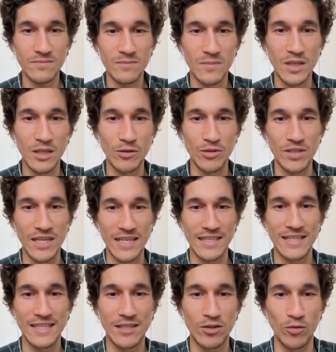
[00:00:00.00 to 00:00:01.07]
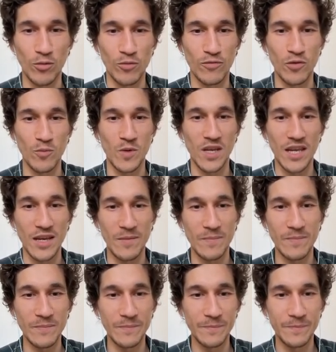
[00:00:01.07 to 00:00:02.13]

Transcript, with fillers: because I stole from him.